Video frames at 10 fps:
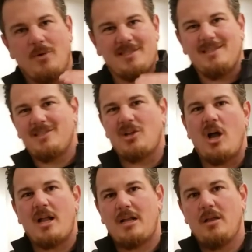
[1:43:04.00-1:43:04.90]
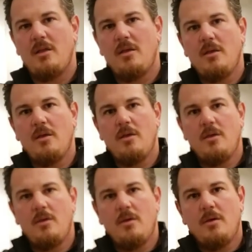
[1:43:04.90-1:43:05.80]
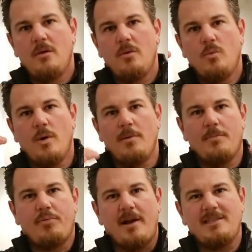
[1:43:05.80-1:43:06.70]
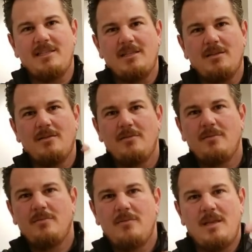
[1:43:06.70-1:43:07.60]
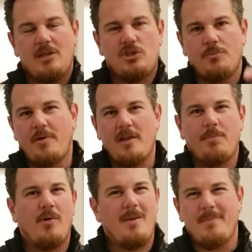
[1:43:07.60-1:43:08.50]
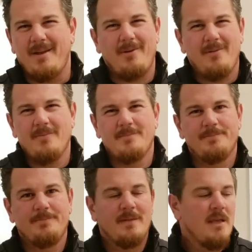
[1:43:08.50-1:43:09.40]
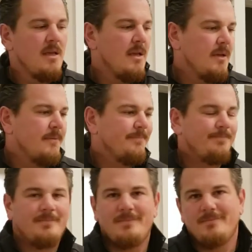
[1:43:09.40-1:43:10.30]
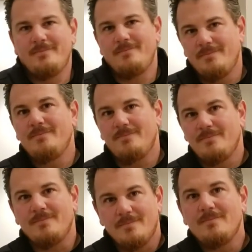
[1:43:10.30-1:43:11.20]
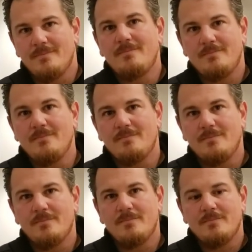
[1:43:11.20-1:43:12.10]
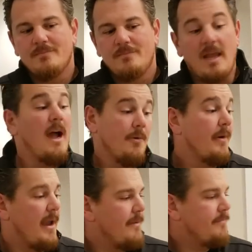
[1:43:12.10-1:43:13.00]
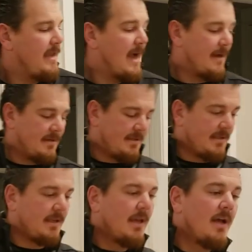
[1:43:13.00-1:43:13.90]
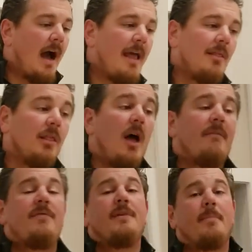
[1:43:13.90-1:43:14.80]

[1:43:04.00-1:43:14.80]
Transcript: what's in stock? What one price hits your price point better? If you have a preference on trim scheme kind of thing. Yeah, yeah. Right, yeah, because this, I love the